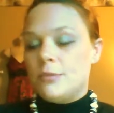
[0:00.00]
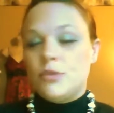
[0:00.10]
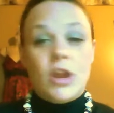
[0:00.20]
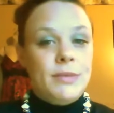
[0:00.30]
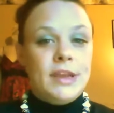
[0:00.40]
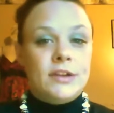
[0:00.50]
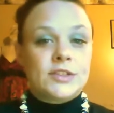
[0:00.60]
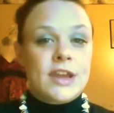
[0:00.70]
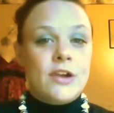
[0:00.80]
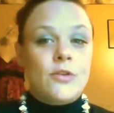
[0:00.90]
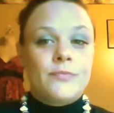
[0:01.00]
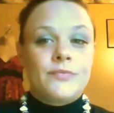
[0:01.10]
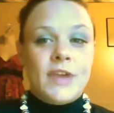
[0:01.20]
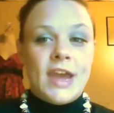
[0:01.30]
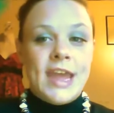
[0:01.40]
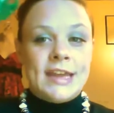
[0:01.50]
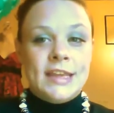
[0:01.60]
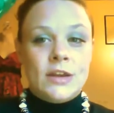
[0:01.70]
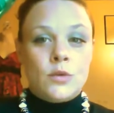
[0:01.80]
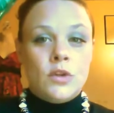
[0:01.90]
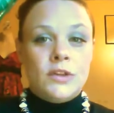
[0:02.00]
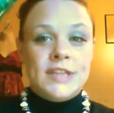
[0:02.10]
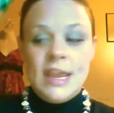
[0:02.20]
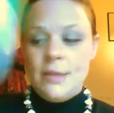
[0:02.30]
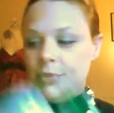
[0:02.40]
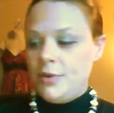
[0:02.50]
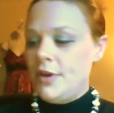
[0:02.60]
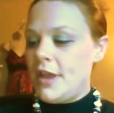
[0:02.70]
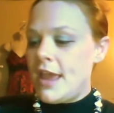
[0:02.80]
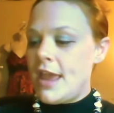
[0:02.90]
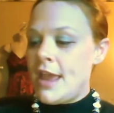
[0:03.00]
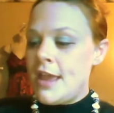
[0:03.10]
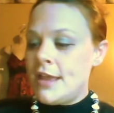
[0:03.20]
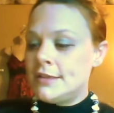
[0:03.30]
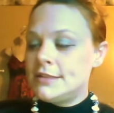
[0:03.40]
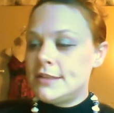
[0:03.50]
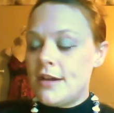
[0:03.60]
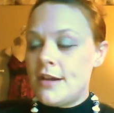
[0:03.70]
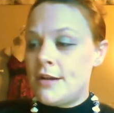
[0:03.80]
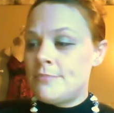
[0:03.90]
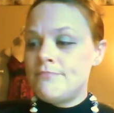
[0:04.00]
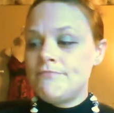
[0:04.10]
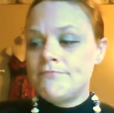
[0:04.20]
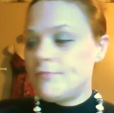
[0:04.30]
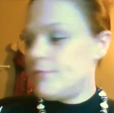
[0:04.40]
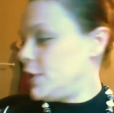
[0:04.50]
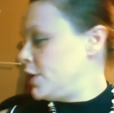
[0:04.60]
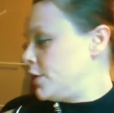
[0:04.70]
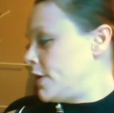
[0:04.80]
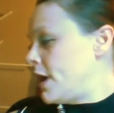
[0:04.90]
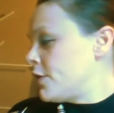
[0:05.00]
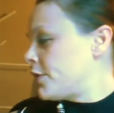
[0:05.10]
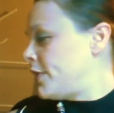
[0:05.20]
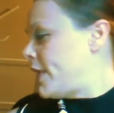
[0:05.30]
Great beginner scale. I had to get a roll of tape, and other than